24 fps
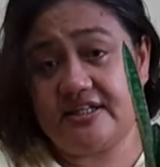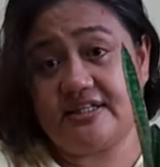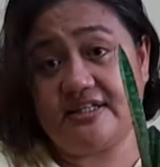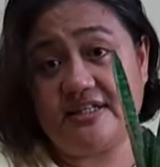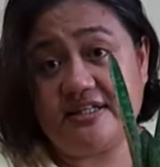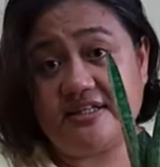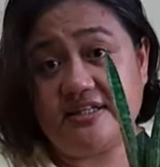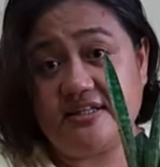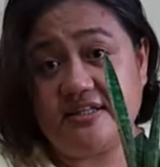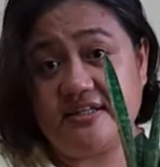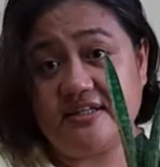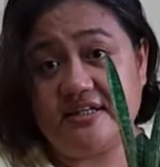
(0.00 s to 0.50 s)

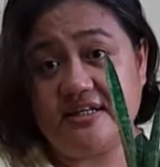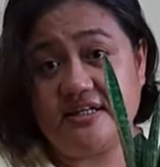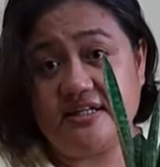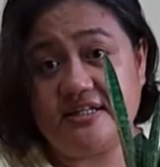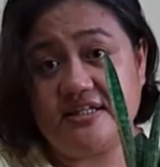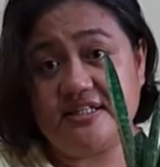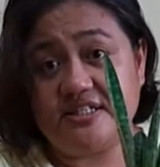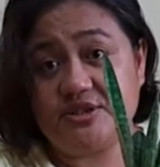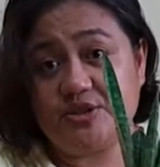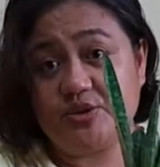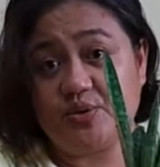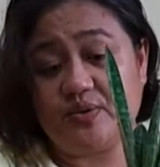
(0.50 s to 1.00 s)
than
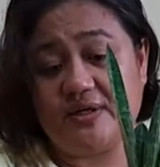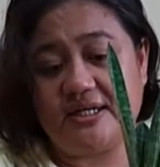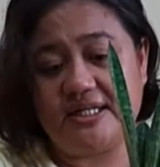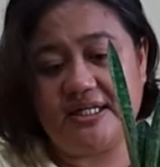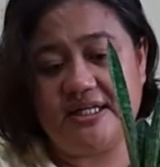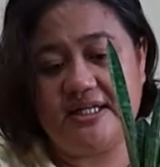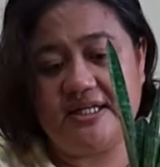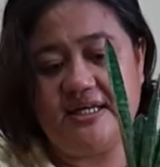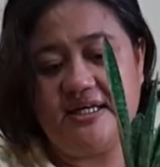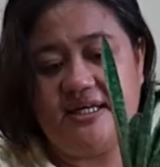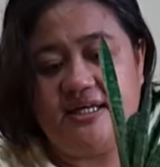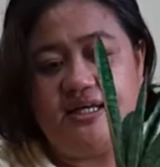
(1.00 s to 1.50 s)
this one.
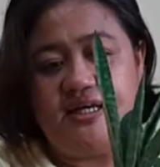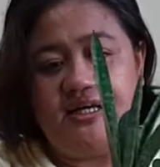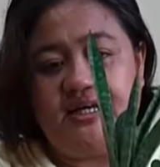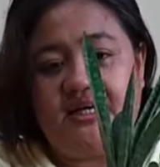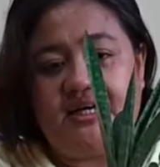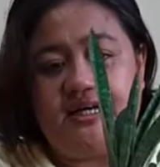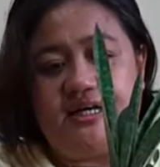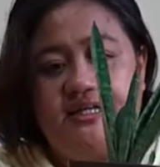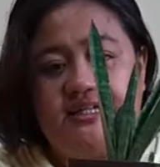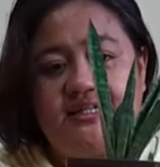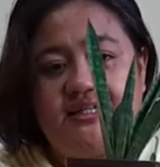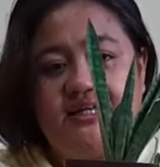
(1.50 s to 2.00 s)

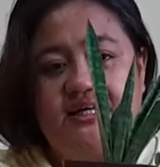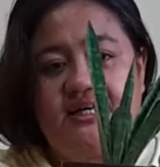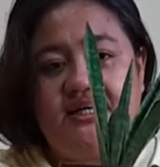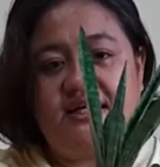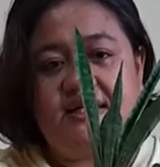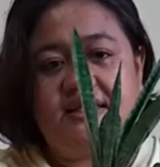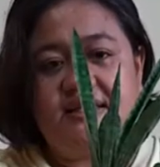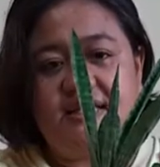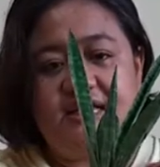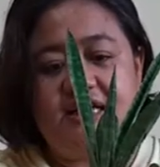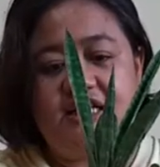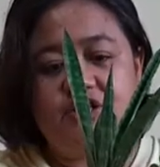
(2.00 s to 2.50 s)
And
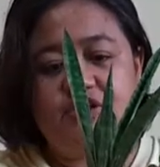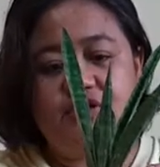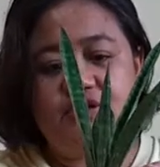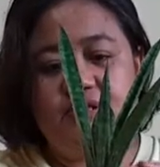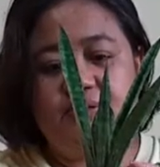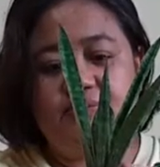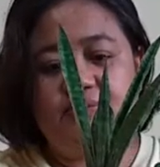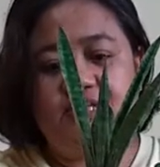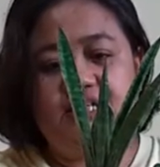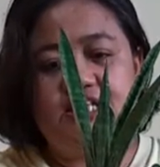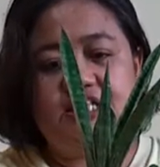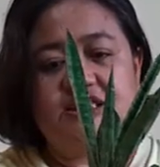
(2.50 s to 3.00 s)
then, eto
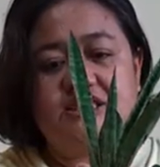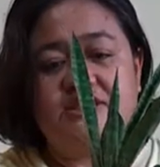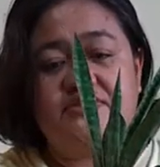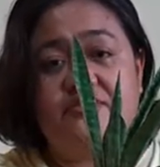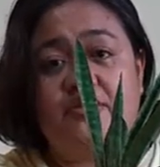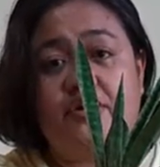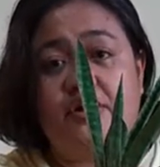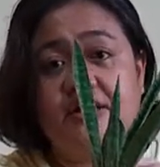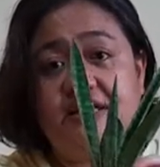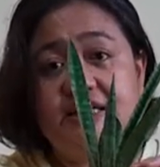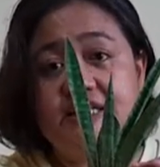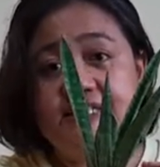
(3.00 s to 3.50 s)
naman, it's
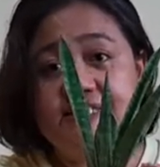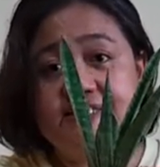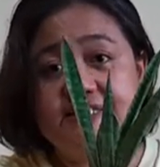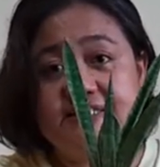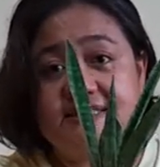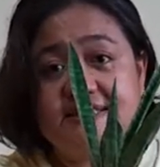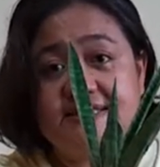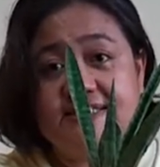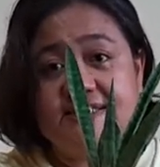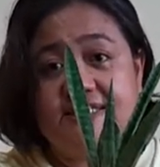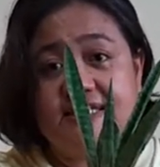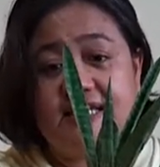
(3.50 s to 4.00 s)
4
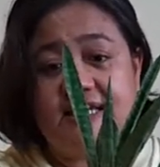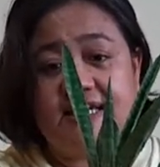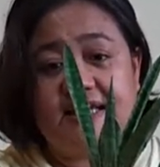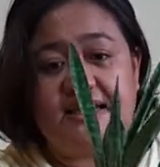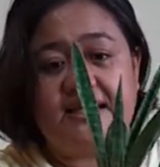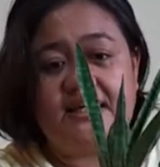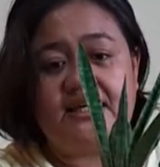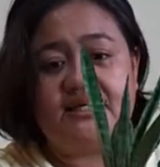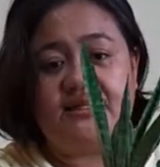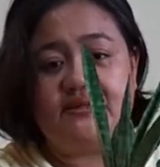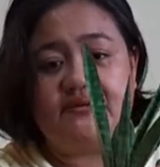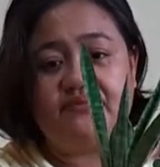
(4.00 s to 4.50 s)
inches
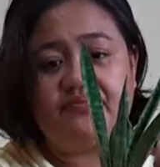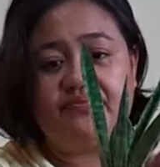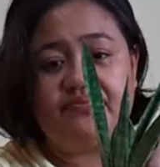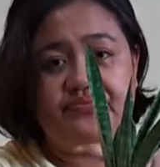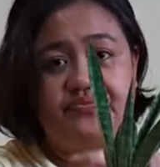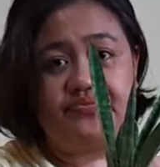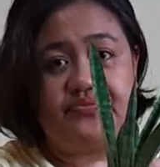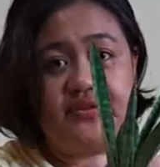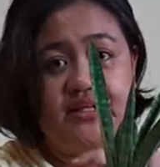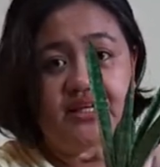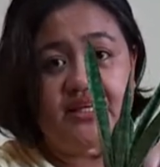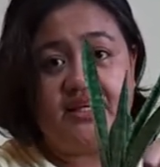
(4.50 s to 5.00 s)
in
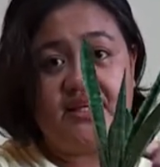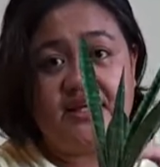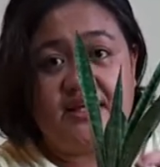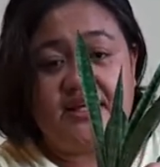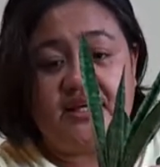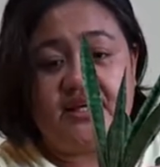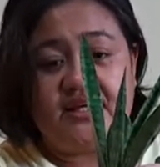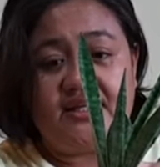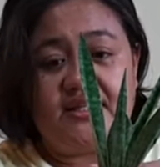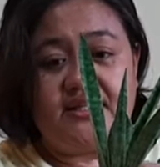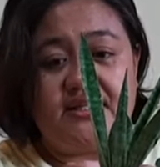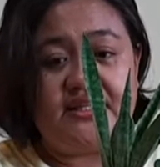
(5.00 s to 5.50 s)

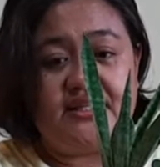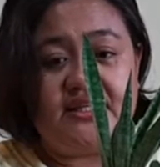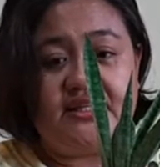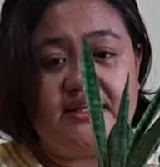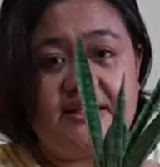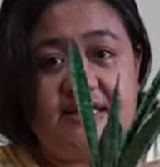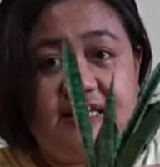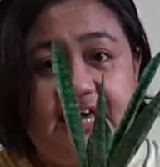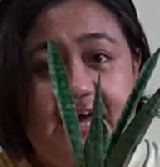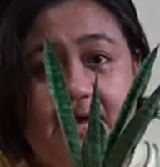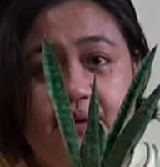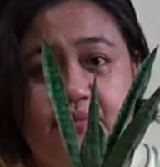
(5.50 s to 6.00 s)

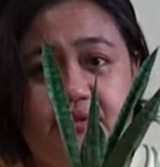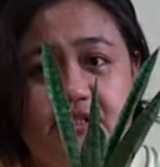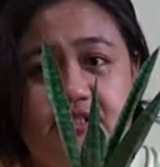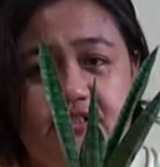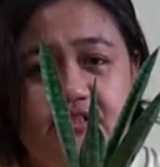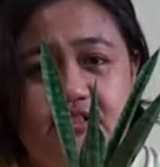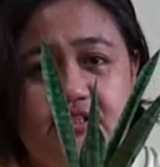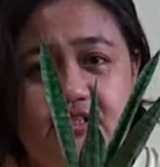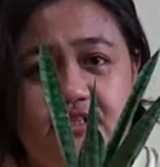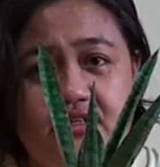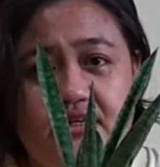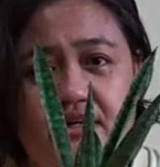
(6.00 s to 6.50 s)

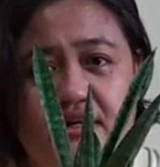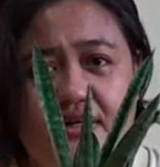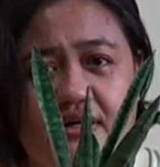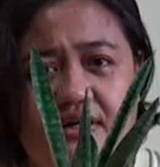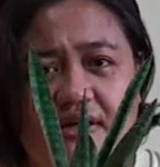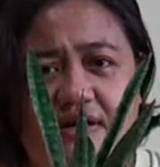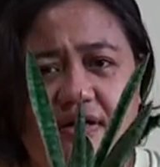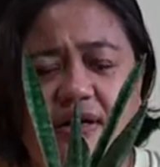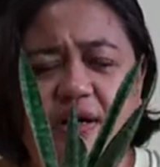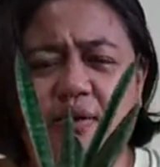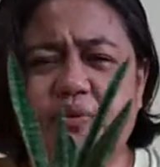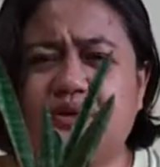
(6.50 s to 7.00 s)
diameter.
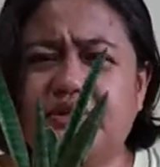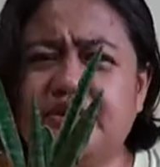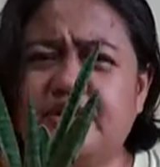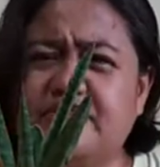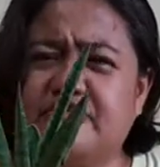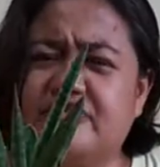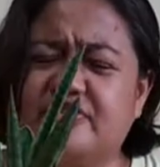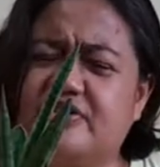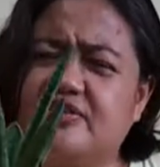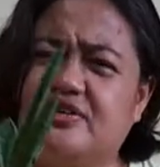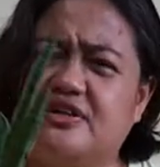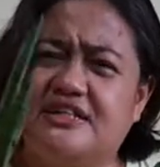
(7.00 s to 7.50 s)
I wonder if
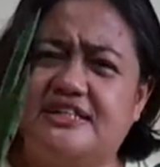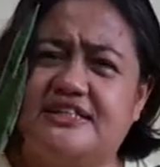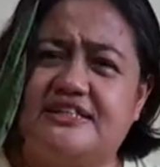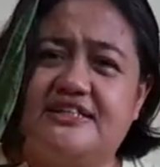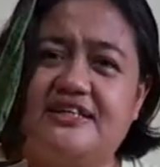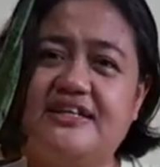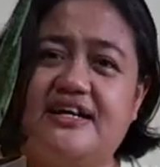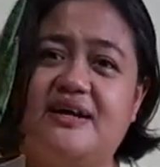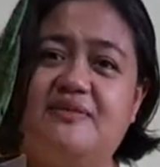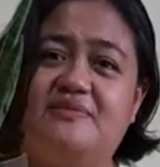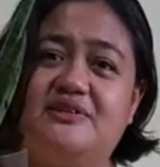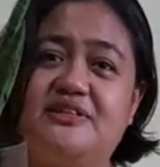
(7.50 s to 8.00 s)
you call it
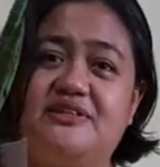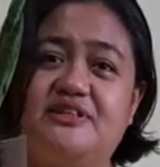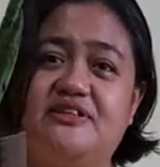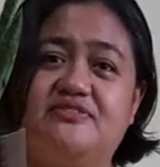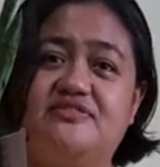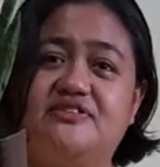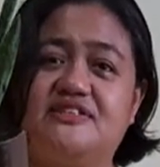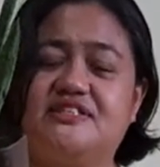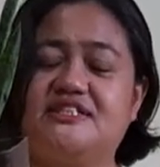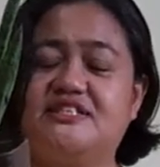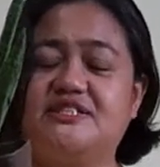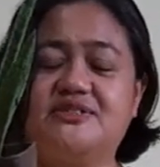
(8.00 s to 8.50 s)
diameter, if
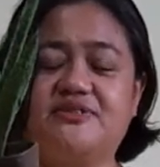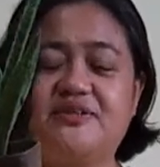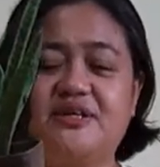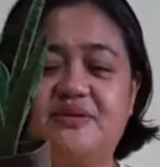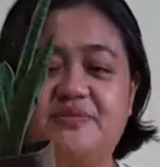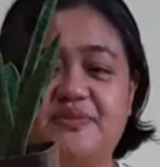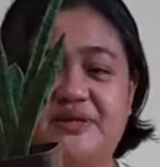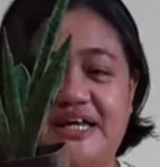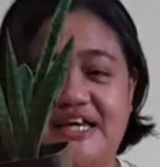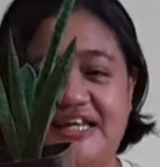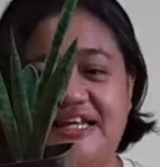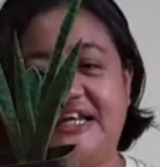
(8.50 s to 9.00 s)
it's a square.
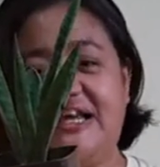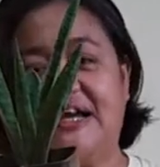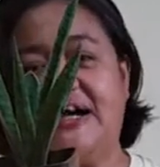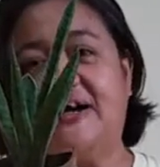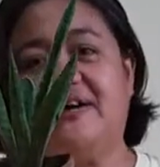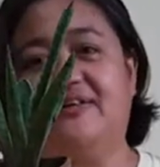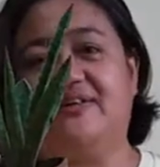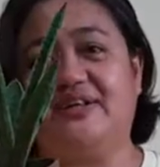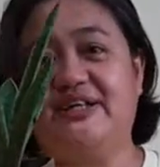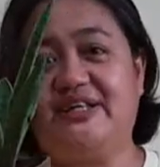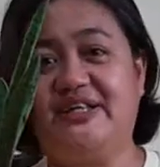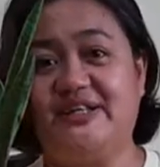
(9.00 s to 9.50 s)
But
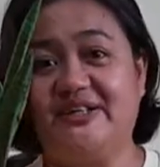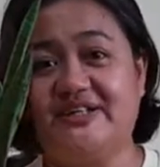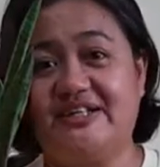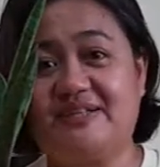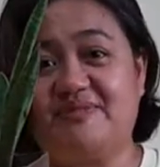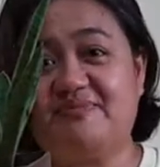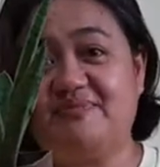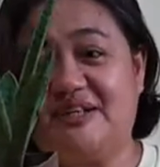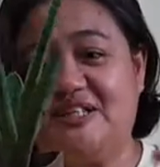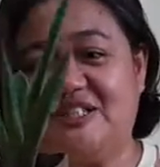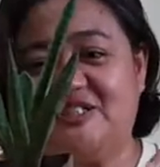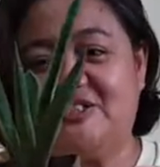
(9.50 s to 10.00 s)
anyhow, you get
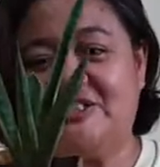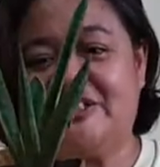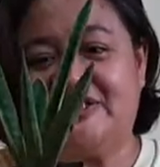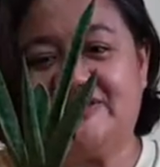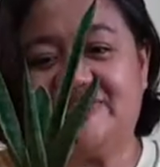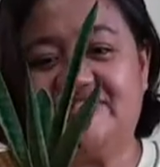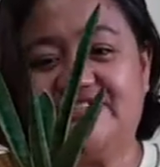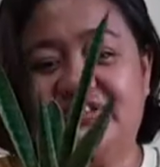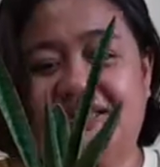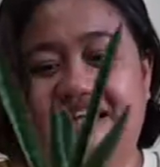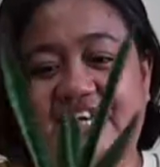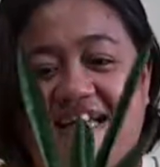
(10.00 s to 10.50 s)
my
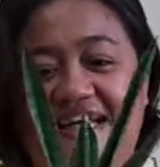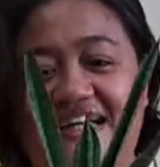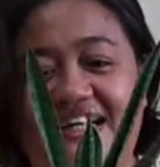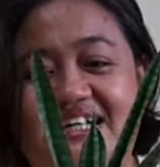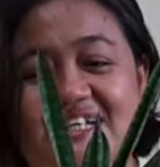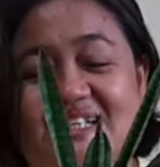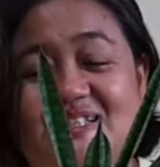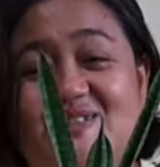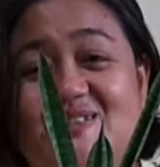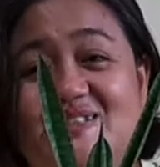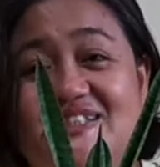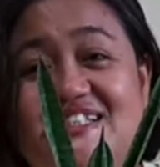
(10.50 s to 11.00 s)
drift.
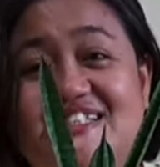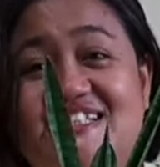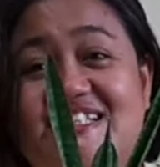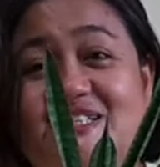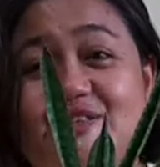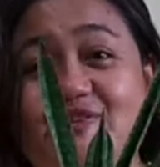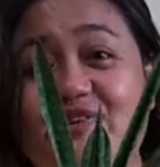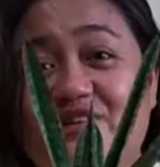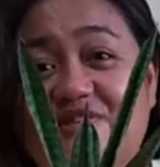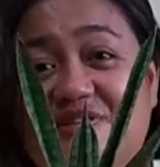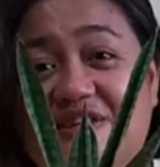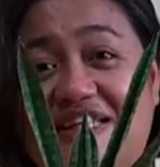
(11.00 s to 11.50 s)
So, this is
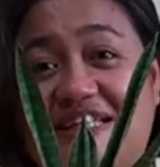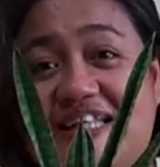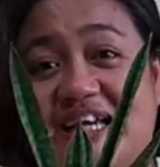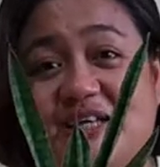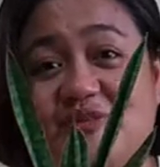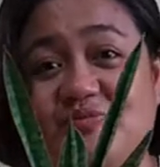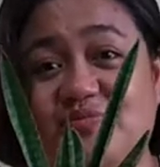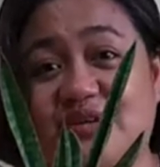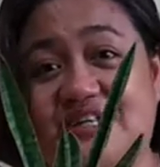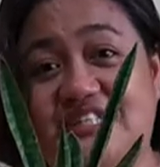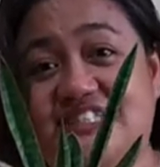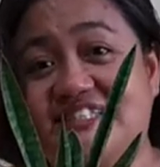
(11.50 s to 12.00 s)

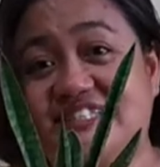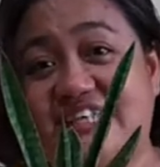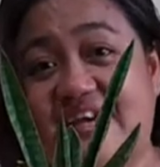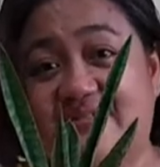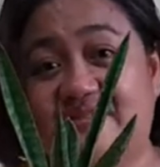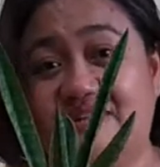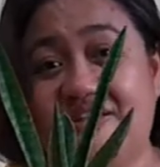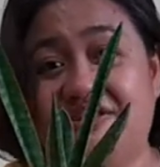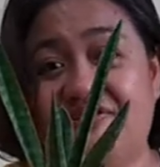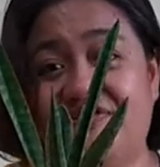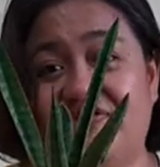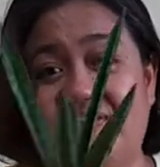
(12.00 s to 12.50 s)

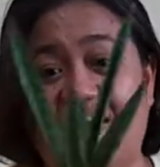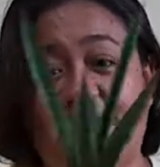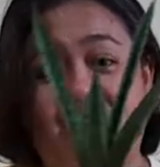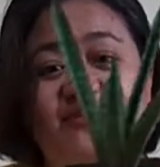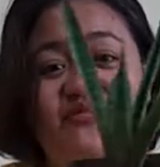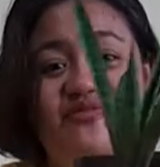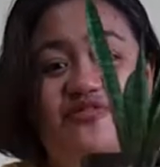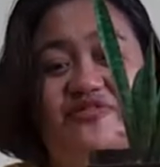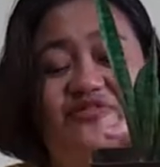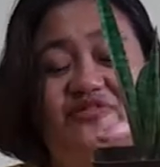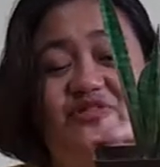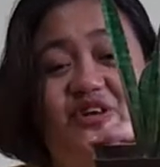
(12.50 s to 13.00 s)
59.75,
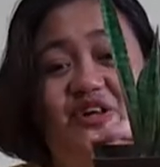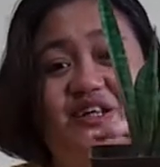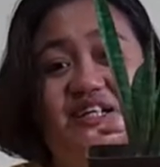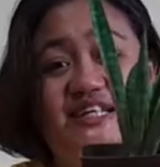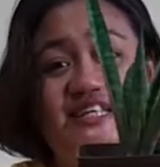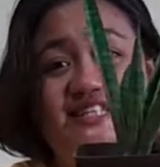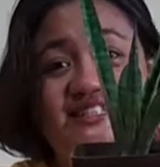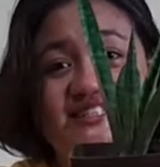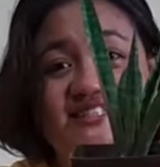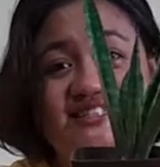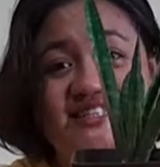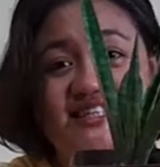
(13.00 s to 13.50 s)
4
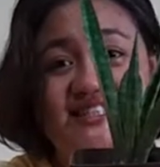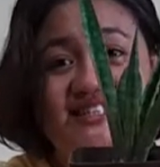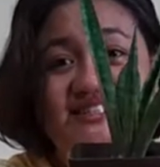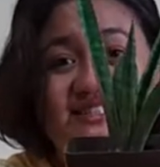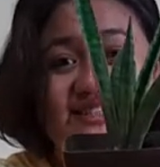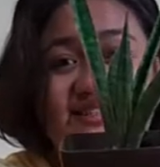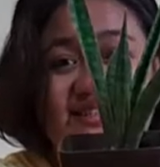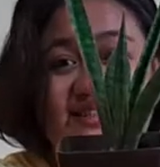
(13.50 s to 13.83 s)
inches